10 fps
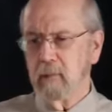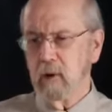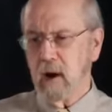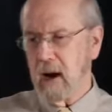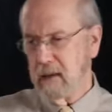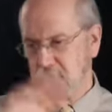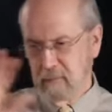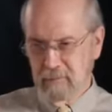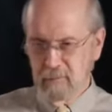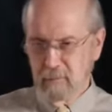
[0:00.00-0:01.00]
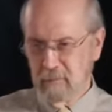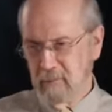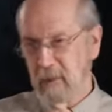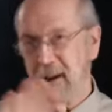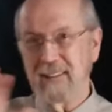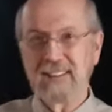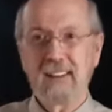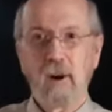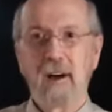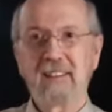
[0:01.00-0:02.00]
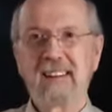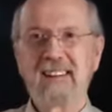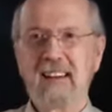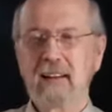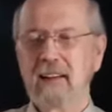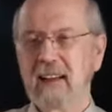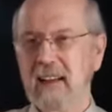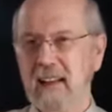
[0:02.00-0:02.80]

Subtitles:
God did all that He did, and